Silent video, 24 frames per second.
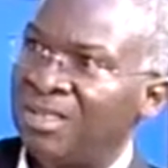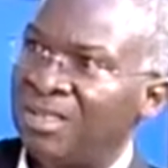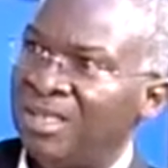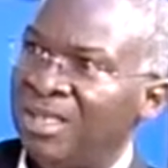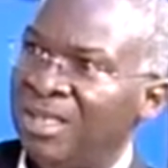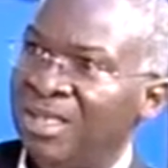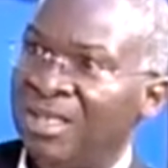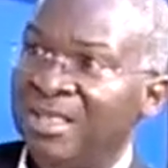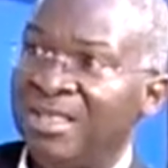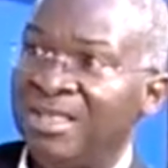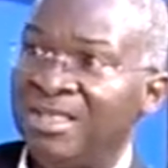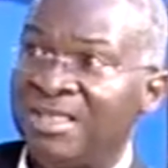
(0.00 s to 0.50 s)

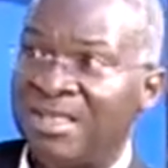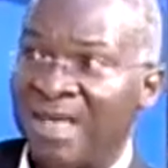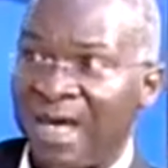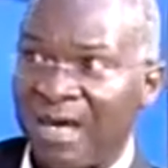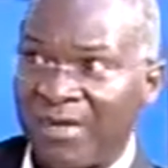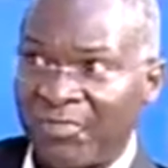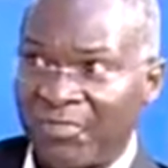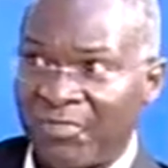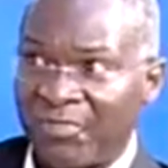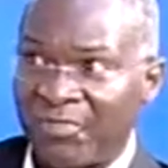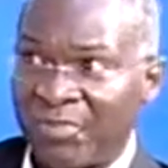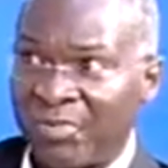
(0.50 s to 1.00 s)
it is
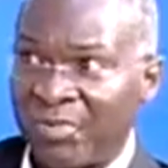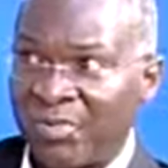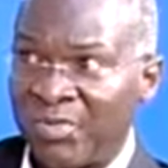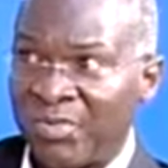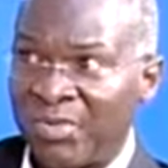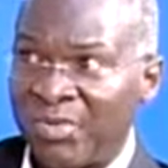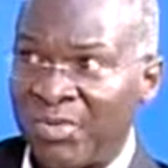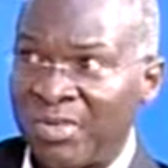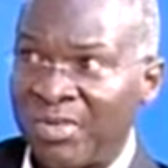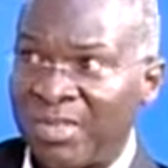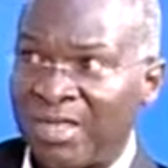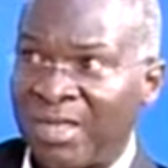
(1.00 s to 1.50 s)
doubtful
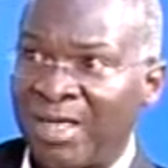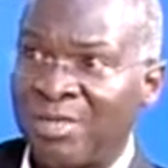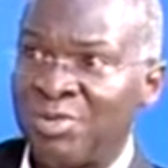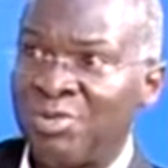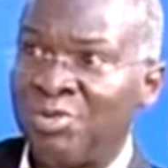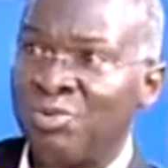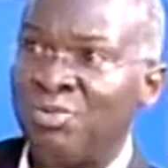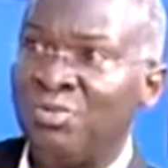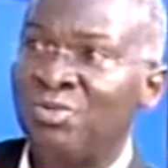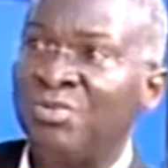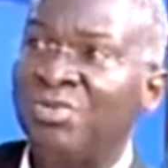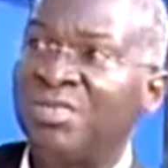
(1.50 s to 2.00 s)
that
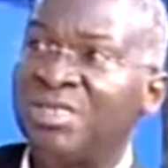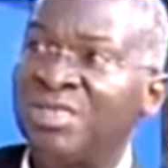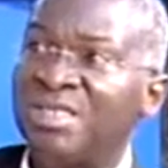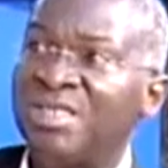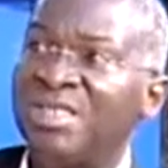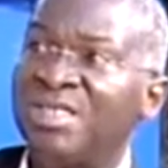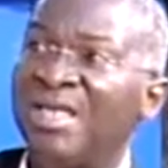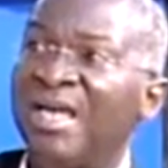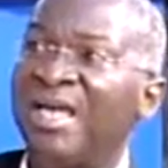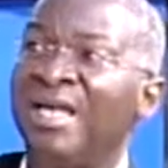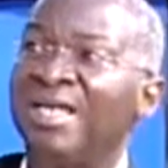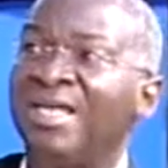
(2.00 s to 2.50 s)
you will
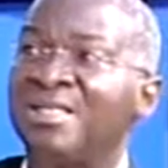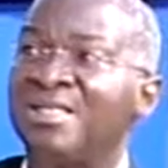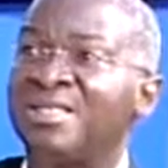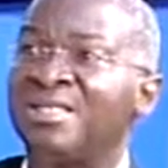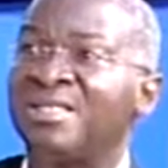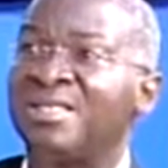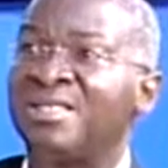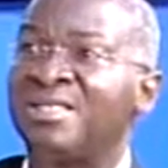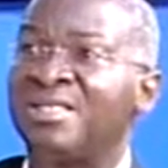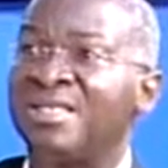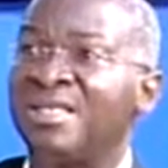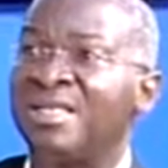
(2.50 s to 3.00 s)
see any
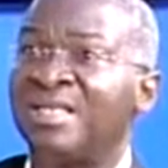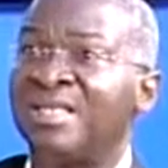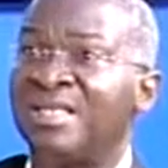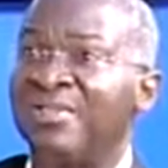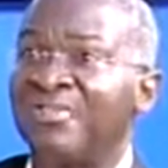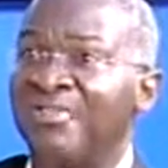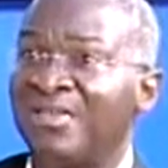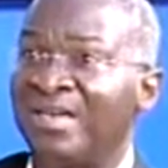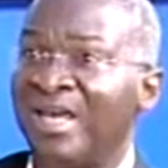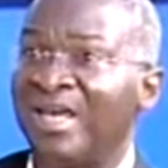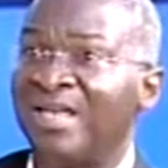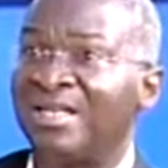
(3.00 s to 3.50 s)

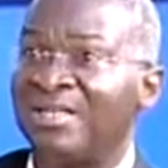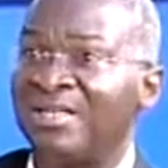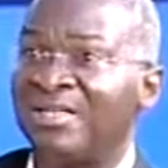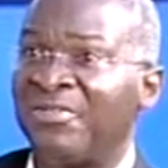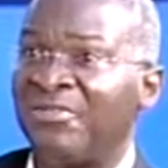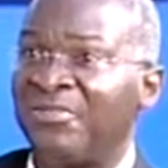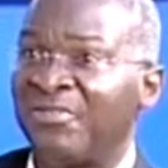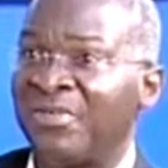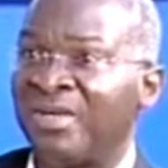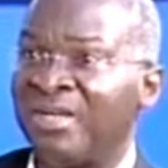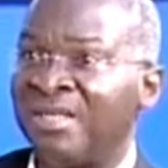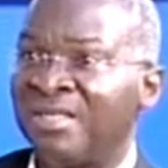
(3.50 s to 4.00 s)
significant
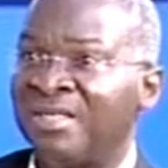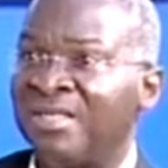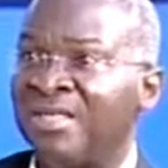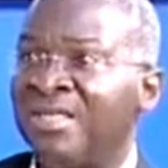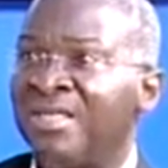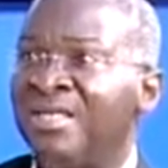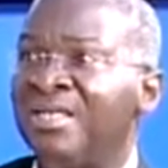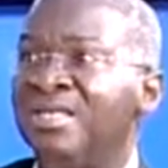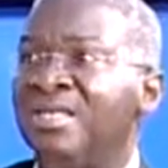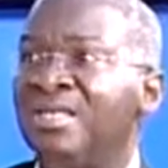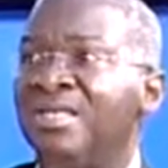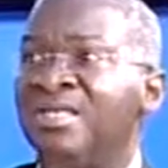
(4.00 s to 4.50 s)
difference
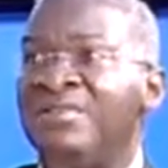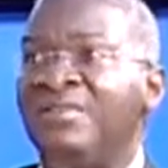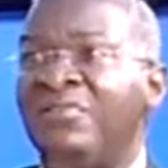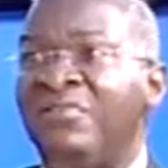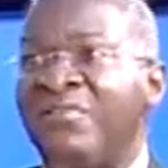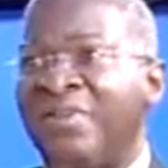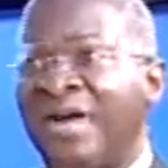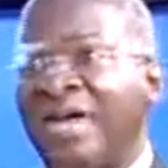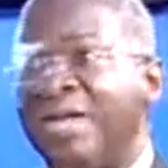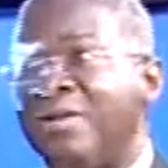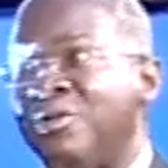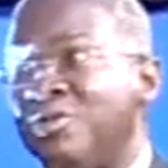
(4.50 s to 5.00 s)
in the
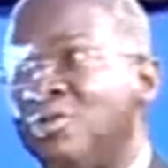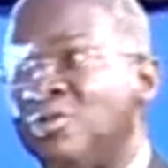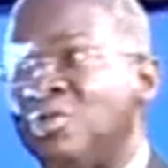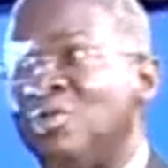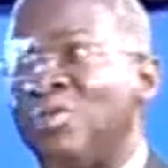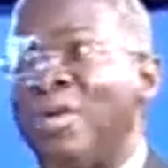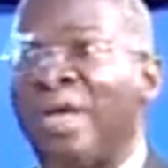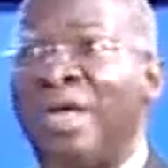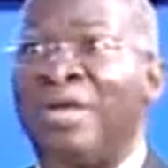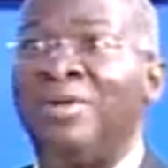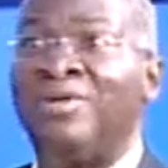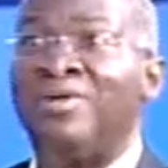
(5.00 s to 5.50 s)
values
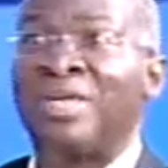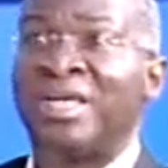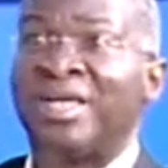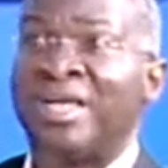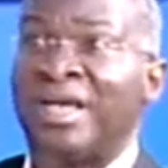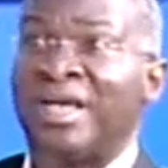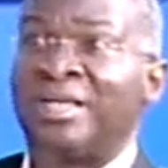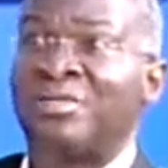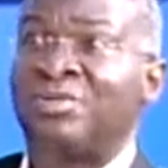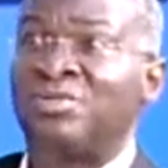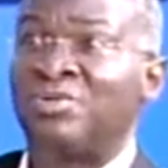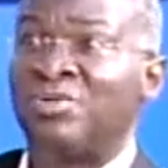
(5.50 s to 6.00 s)
we are looking
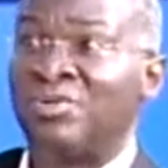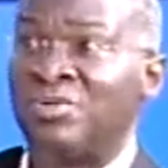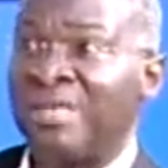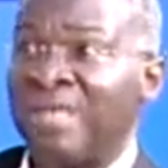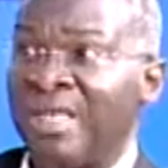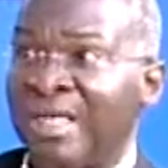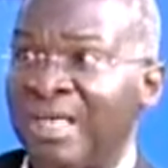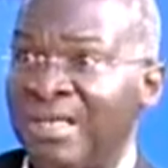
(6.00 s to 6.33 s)
at today.